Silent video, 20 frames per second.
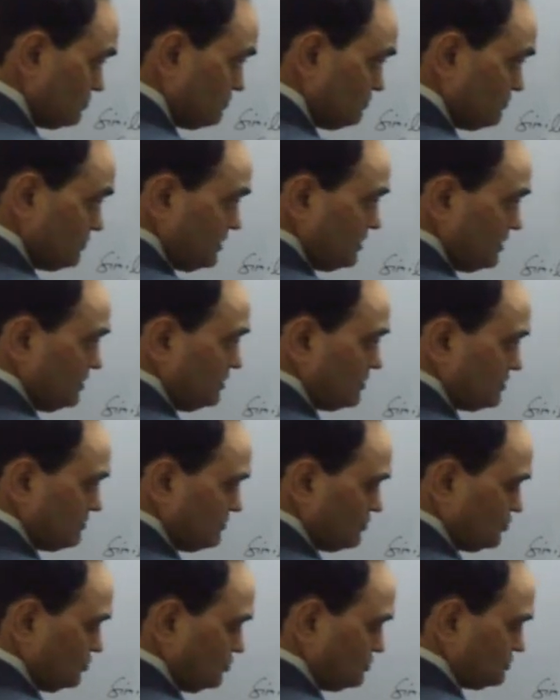b here,
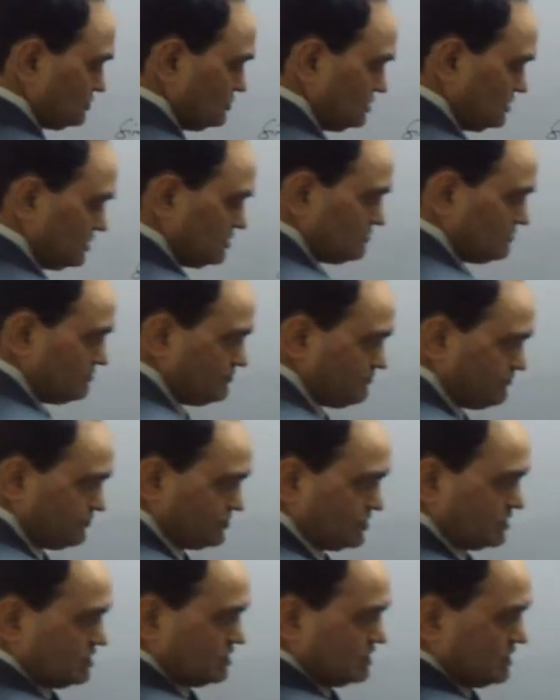because then
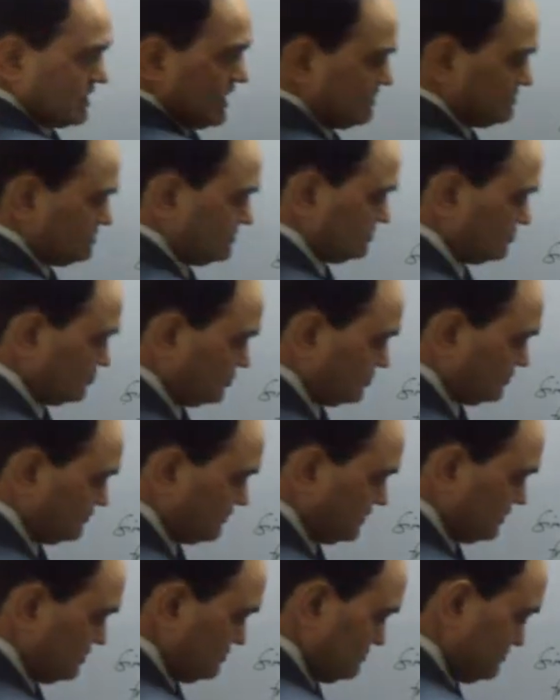x is not
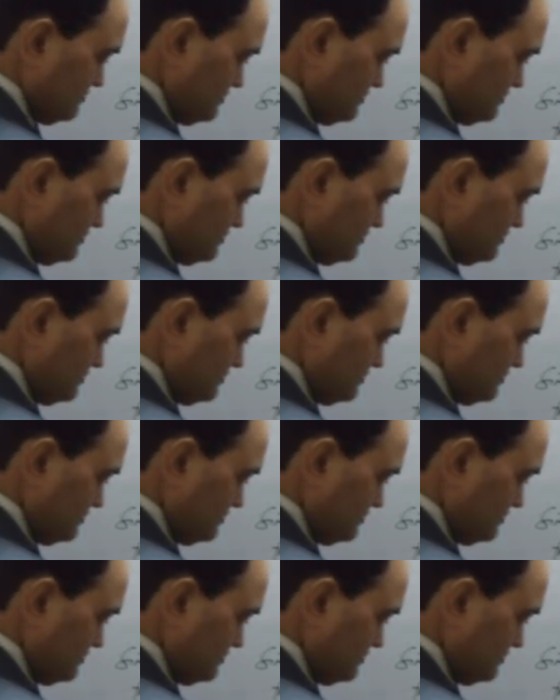defined.